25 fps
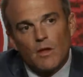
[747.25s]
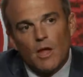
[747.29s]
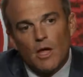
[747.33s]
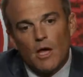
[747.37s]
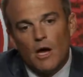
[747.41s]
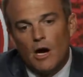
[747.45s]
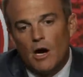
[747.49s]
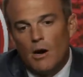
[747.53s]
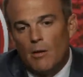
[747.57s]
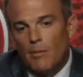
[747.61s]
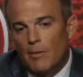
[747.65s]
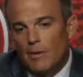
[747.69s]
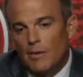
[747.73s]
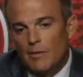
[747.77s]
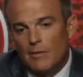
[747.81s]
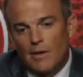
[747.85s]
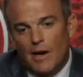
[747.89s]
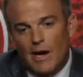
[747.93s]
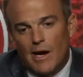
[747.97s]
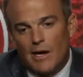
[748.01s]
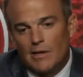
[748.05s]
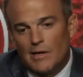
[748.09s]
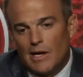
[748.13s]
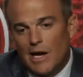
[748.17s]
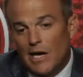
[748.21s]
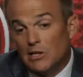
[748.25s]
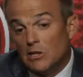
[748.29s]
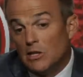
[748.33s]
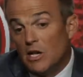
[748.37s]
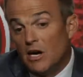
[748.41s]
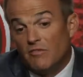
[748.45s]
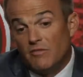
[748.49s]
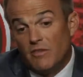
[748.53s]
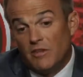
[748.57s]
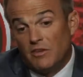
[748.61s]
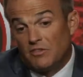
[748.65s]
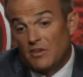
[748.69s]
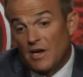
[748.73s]
Uh, but I, I,
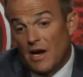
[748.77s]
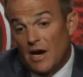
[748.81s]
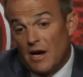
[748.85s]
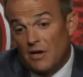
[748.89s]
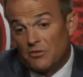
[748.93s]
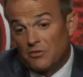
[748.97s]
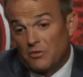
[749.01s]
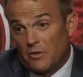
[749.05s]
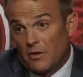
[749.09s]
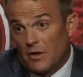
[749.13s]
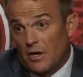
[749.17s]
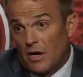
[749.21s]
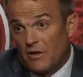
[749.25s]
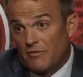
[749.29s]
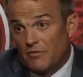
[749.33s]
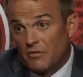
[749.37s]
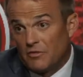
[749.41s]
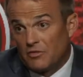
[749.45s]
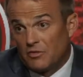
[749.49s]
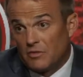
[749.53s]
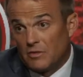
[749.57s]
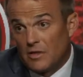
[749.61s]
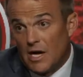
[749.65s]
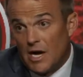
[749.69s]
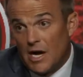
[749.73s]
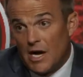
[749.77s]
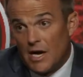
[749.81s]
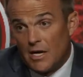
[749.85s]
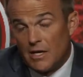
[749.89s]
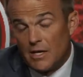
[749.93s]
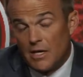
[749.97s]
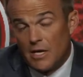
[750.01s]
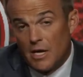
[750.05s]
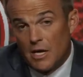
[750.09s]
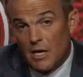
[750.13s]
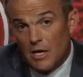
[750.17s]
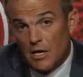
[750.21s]
love these guys on the offensive line.